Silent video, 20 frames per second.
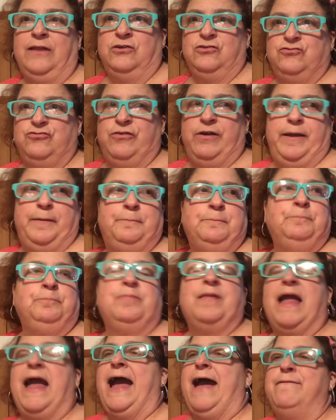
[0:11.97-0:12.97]
Tree.
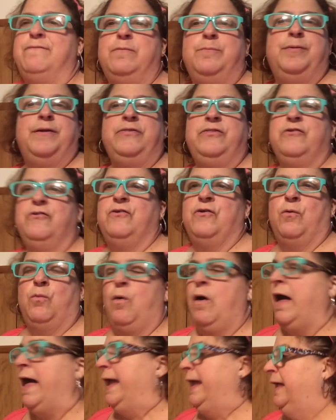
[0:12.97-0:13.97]
Haven't been there in a
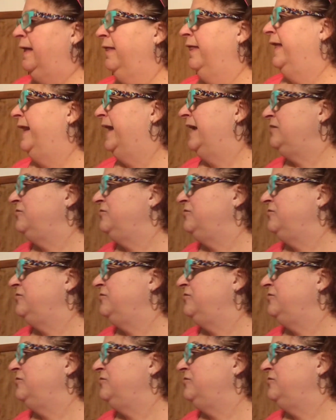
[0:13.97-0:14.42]
while and I